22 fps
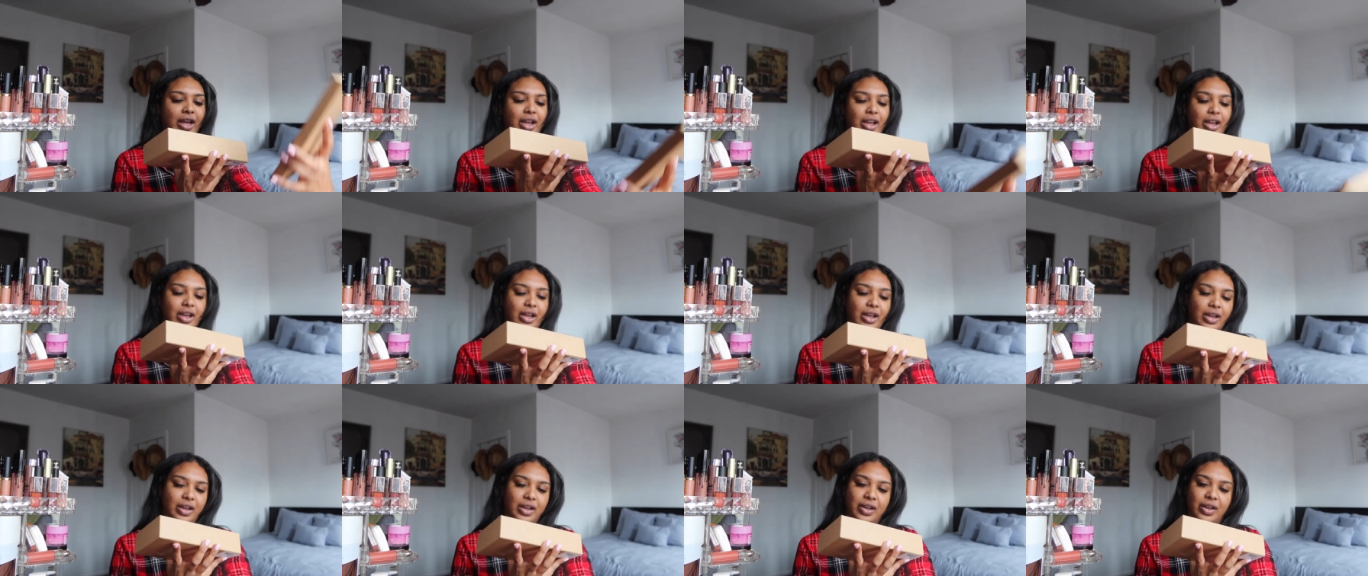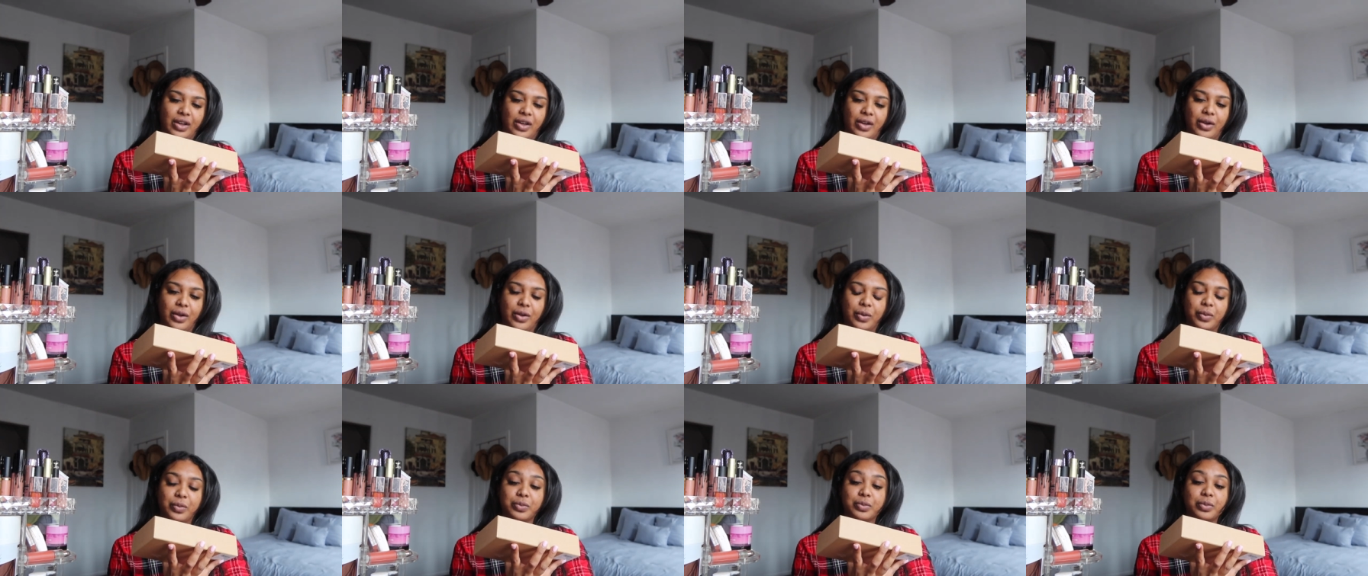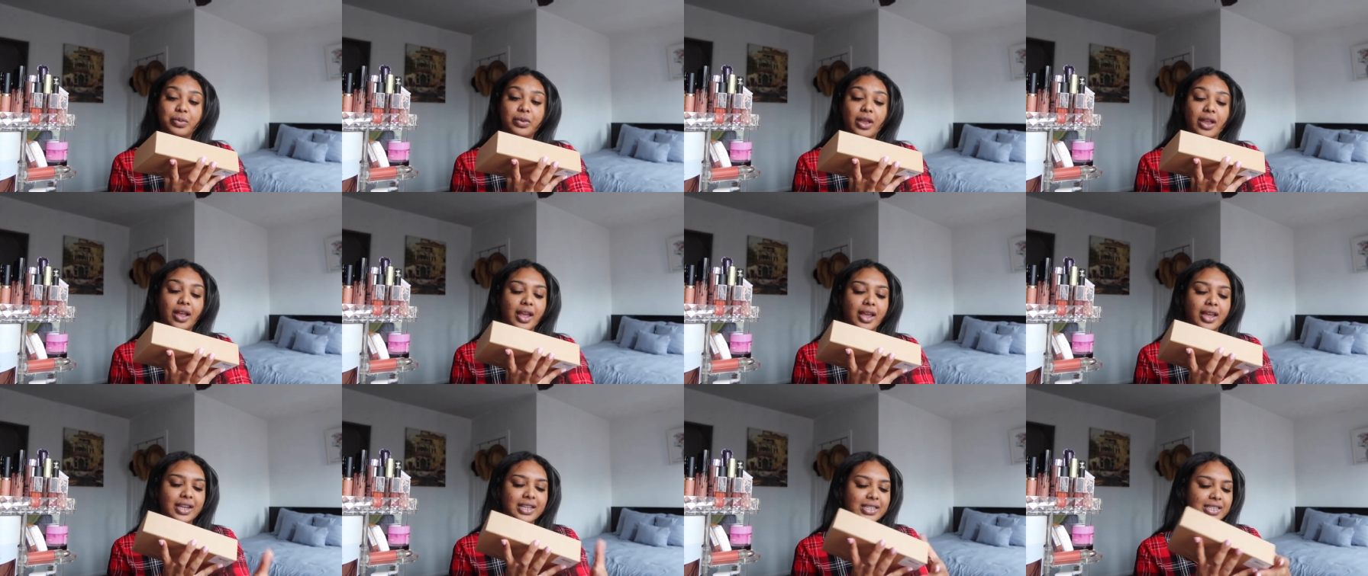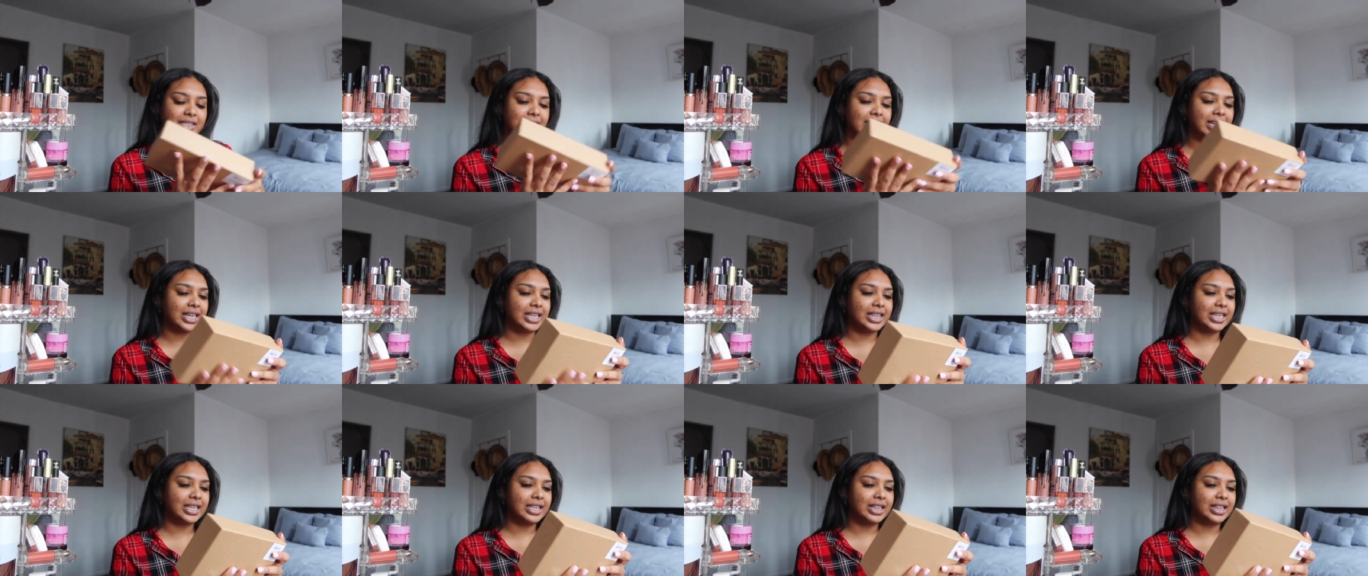Oh, it's like
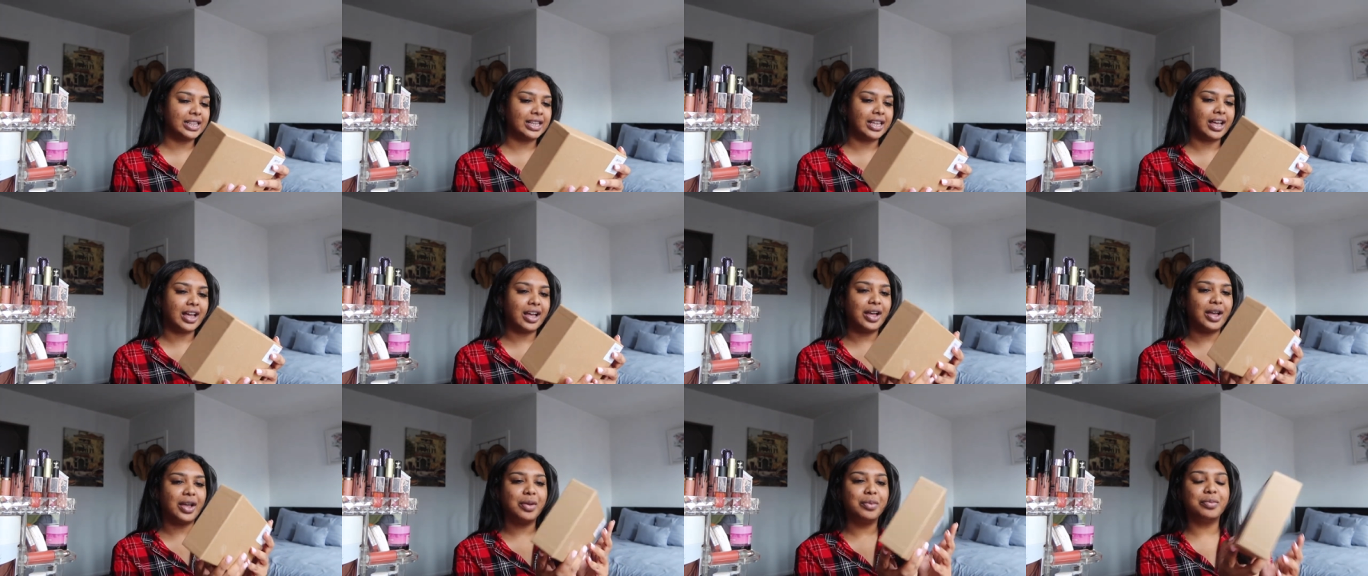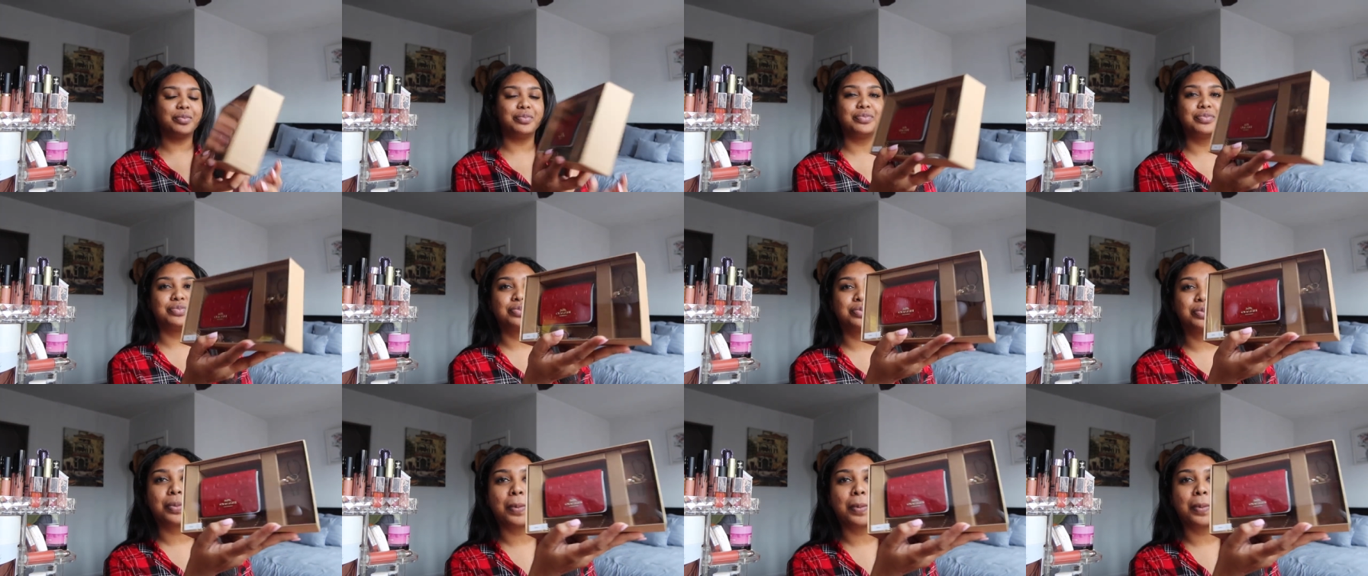a little um,